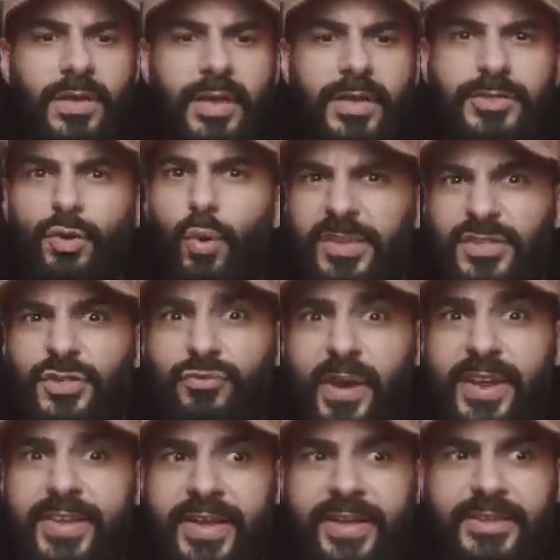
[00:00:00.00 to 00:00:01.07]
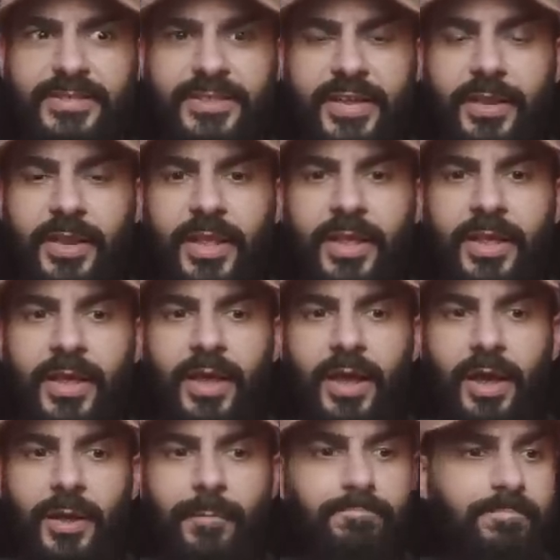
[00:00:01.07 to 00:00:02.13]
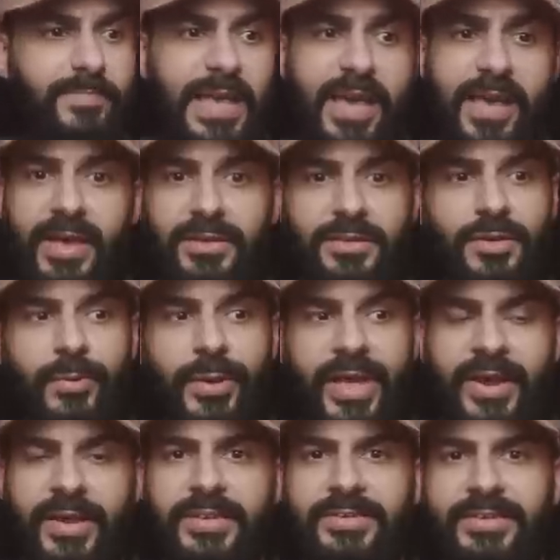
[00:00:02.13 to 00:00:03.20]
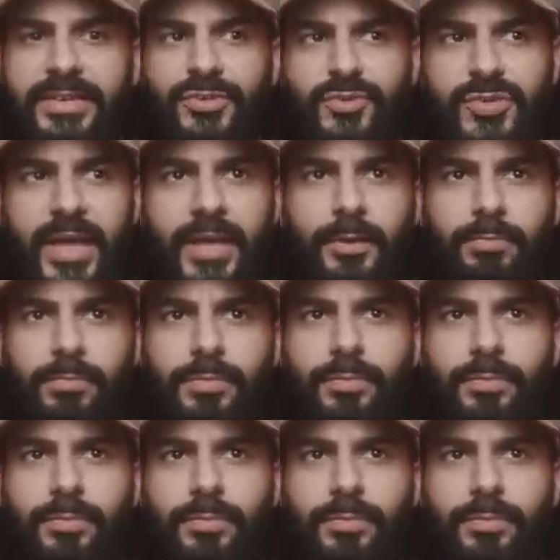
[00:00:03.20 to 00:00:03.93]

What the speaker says: It's quite striking, isn't it? Yeah, and, you know, it kind of continues that